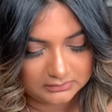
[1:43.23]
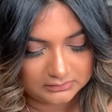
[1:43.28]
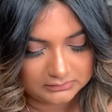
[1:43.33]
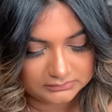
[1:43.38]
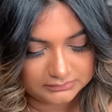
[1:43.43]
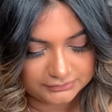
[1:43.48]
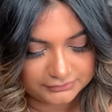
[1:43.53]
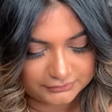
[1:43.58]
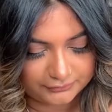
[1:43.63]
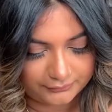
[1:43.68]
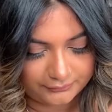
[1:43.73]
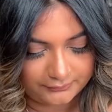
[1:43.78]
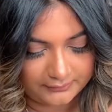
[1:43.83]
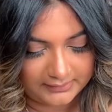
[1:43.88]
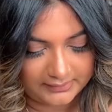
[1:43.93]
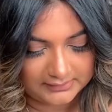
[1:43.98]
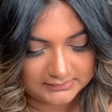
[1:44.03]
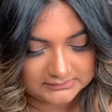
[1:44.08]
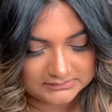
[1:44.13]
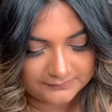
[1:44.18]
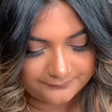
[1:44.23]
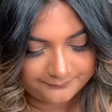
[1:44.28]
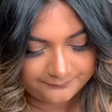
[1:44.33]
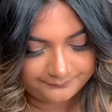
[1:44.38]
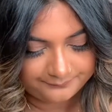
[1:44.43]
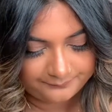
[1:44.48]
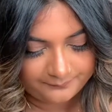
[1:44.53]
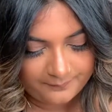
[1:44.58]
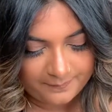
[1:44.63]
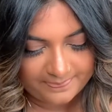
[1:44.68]
to show you guys.
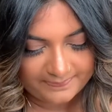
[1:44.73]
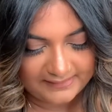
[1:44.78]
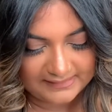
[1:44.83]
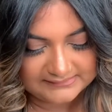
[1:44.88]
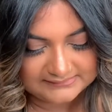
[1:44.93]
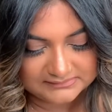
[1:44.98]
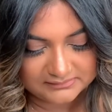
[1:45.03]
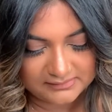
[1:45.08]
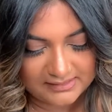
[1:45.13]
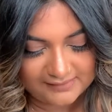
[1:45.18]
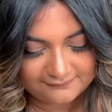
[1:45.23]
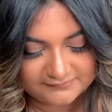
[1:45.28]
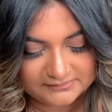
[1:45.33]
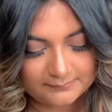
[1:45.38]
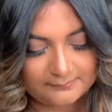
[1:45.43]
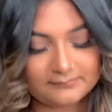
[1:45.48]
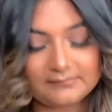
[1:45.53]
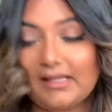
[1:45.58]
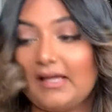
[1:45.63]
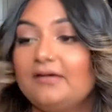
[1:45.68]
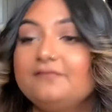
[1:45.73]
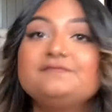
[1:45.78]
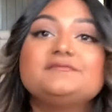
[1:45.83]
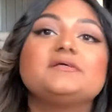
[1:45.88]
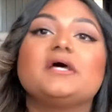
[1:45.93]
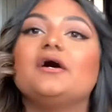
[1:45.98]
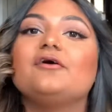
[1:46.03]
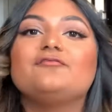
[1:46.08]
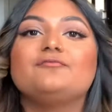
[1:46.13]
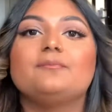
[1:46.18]
I still have some left
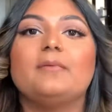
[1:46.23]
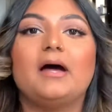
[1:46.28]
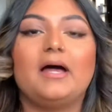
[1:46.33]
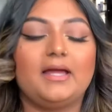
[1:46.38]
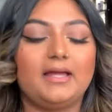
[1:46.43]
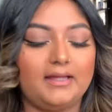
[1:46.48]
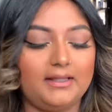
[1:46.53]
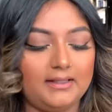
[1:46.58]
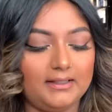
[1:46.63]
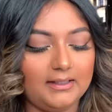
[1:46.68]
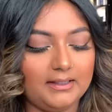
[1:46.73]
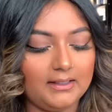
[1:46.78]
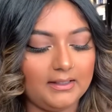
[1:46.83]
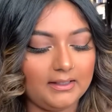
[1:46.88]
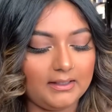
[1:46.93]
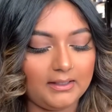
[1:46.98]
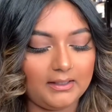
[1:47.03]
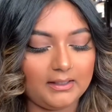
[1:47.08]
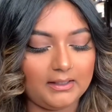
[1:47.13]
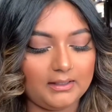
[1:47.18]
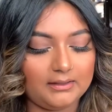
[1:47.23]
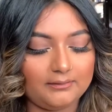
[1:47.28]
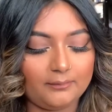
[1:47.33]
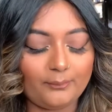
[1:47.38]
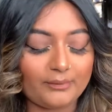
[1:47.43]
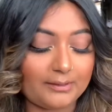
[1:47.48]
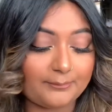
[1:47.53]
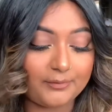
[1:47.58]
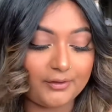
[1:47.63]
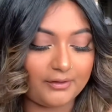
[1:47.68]
of the
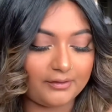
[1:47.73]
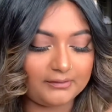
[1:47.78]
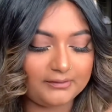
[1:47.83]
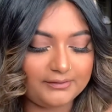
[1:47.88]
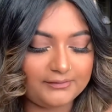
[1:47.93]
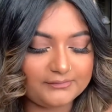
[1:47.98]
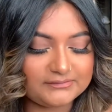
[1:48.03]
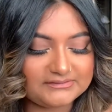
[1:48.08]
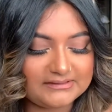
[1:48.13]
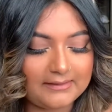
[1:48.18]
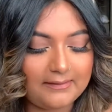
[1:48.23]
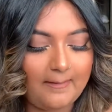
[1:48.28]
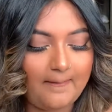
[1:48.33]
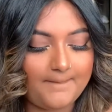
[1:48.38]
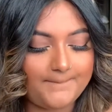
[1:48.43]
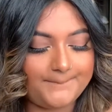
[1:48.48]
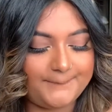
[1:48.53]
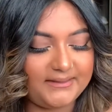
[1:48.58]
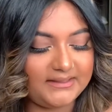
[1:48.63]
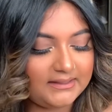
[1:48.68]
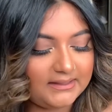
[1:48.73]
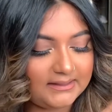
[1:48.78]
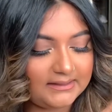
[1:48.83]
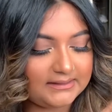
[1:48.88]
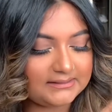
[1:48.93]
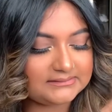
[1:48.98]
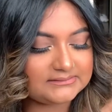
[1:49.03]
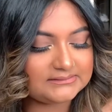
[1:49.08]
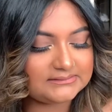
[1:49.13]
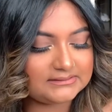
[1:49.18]
one I'm currently using,
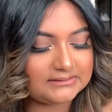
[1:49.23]
but